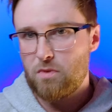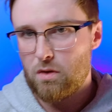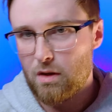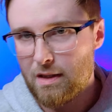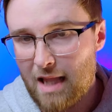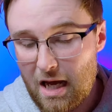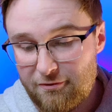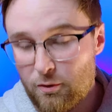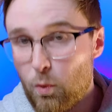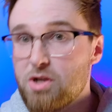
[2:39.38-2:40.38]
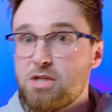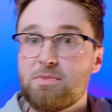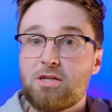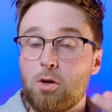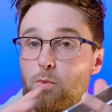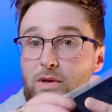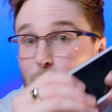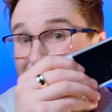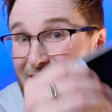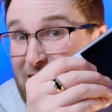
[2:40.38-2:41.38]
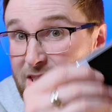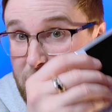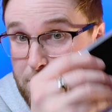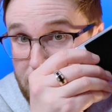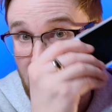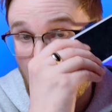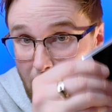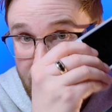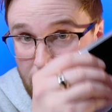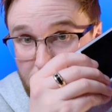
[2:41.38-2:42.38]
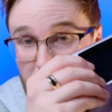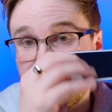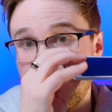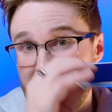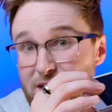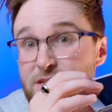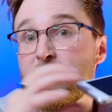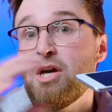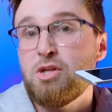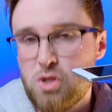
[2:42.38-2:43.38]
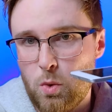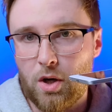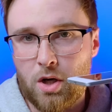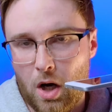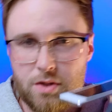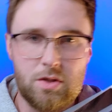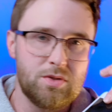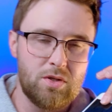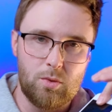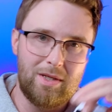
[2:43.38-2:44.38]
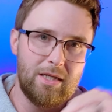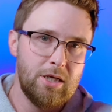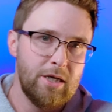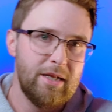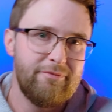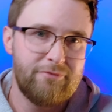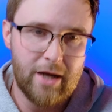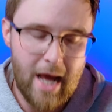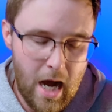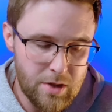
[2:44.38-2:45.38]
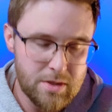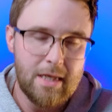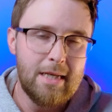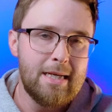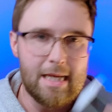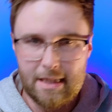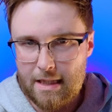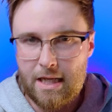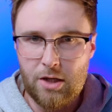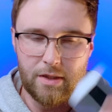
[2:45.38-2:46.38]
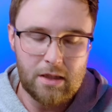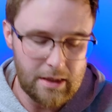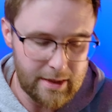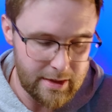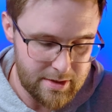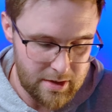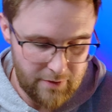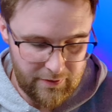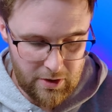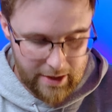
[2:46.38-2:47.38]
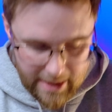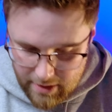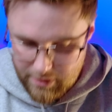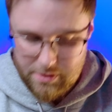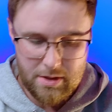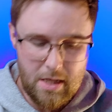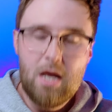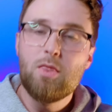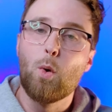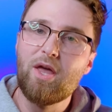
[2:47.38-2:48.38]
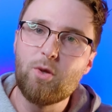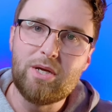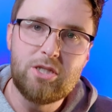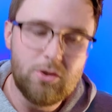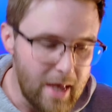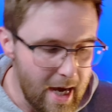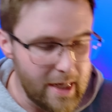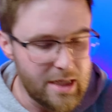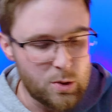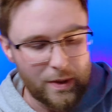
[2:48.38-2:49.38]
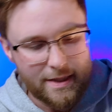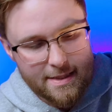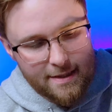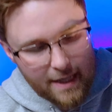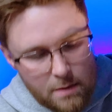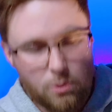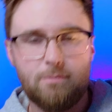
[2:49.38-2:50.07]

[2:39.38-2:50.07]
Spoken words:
live for worship. So we got to get the audio though from this to our console so that we can hear it from the house and hear the click and stuff in our in-ears. The way that we do that is with this cable,